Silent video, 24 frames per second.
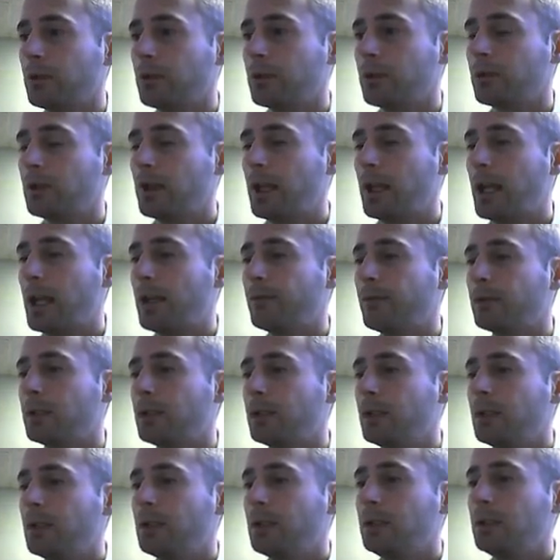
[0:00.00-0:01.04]
first draft,
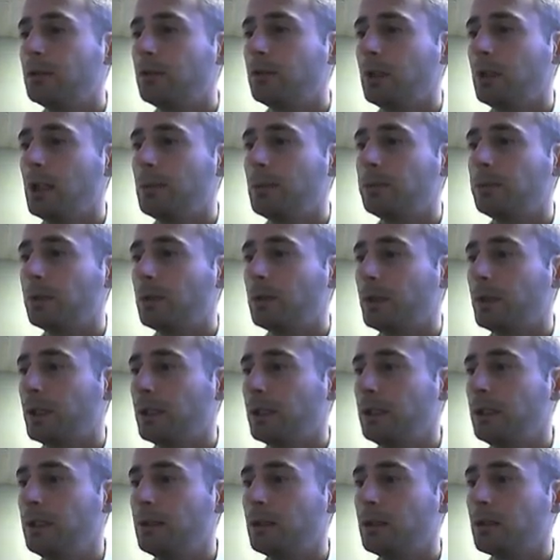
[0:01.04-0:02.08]
you will upload it
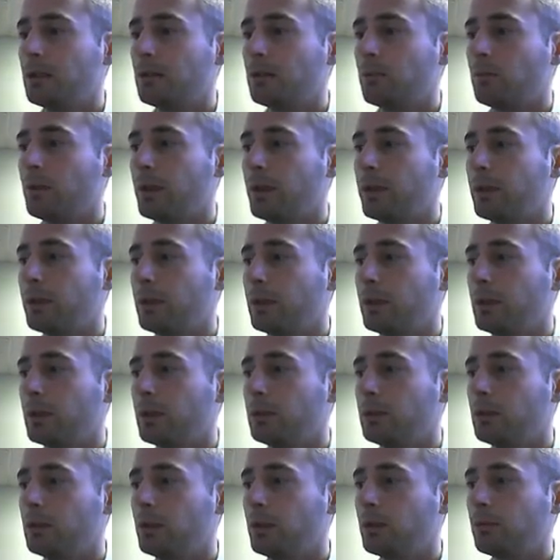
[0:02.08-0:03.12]
here with the
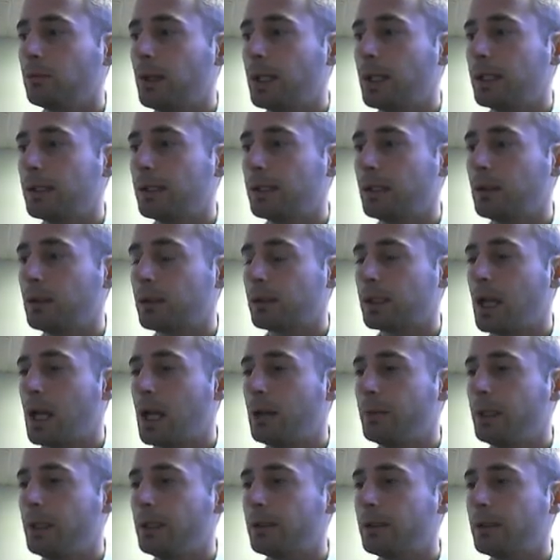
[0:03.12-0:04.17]
the Writing Center's
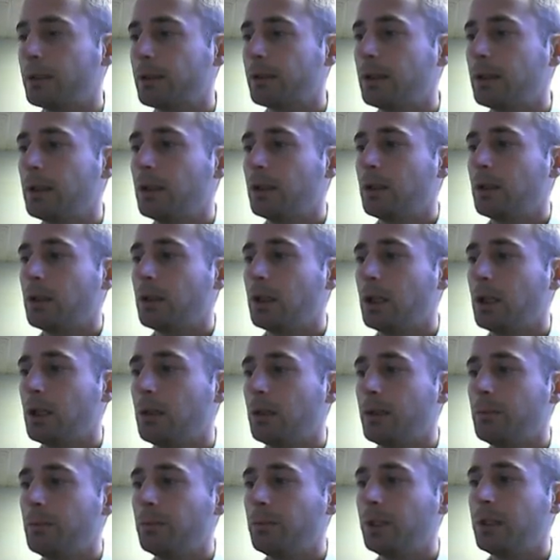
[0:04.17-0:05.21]
comments.
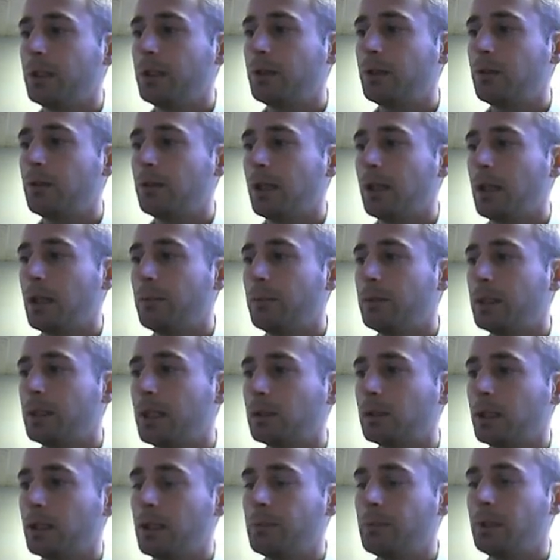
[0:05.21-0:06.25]
And please use APA
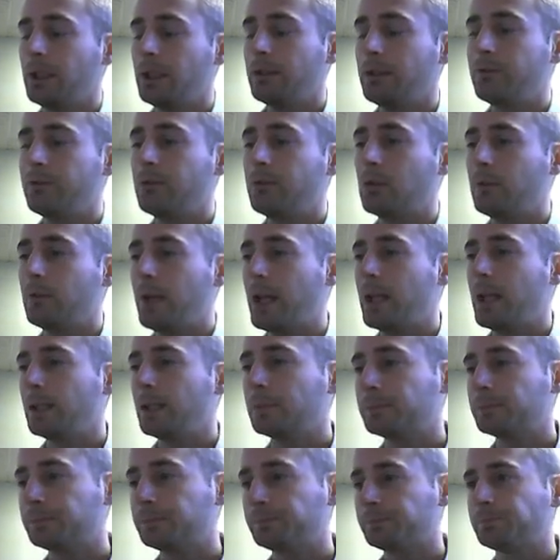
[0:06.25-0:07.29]
or MLA
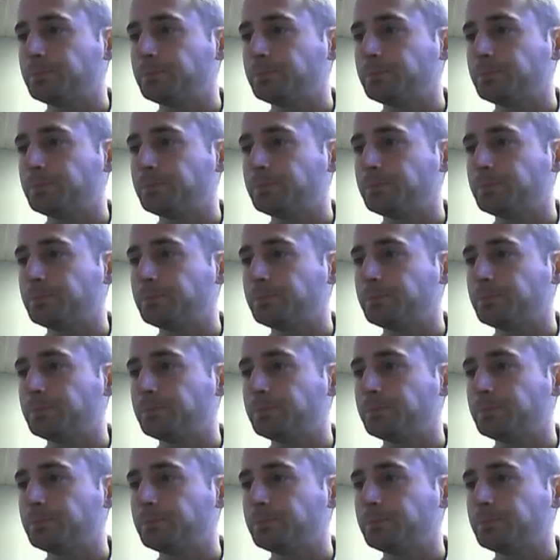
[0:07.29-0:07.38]
formatting.